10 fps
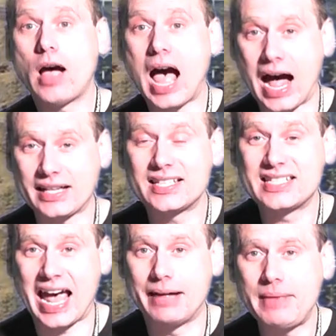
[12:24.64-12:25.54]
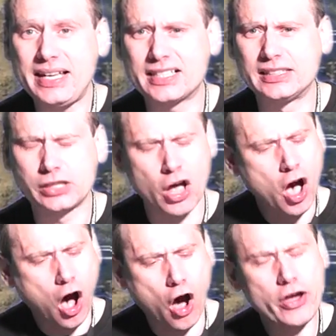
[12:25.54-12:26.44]
at 10 meters.
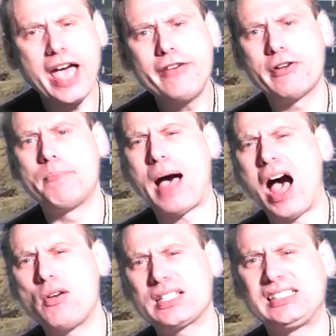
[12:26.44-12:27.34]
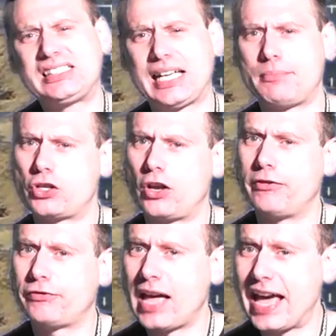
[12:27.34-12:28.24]
However, Parrot is seemed to
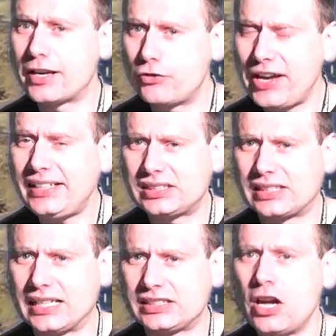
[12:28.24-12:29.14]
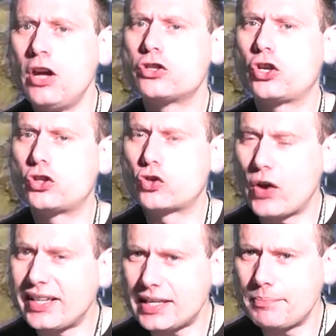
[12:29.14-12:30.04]
have increased this to
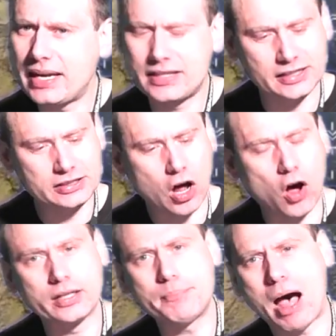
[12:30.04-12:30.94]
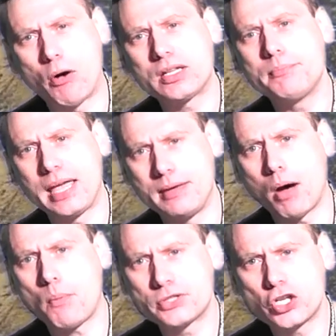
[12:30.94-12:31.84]
20 meters on the Parrot
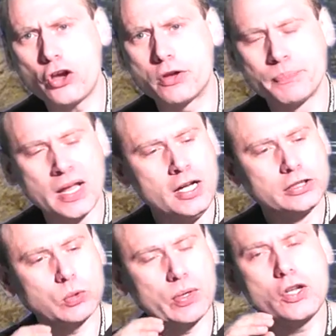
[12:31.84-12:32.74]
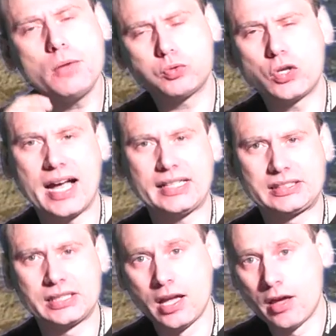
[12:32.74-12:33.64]
Bebop 2. So when you
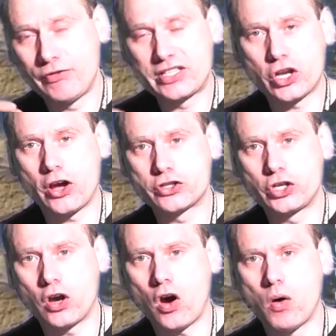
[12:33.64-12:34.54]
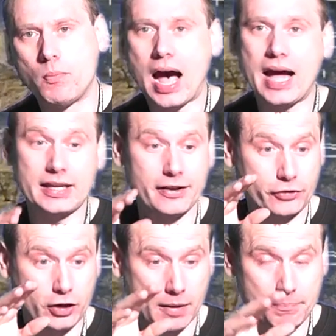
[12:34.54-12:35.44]
press return to home, and
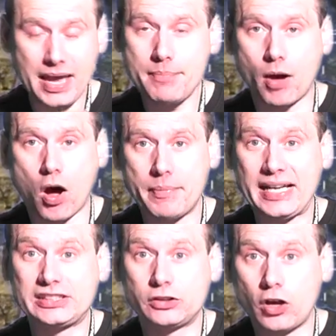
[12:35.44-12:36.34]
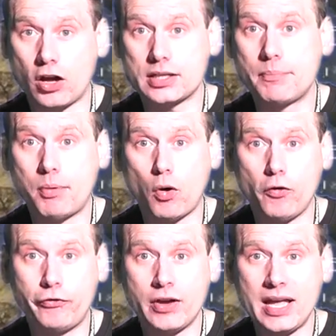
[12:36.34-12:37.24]
if your Bebop is not
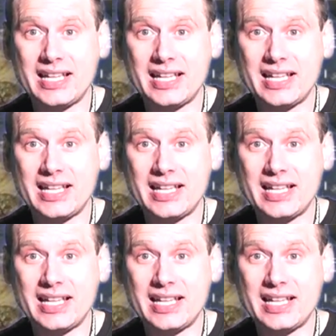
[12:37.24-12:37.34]
above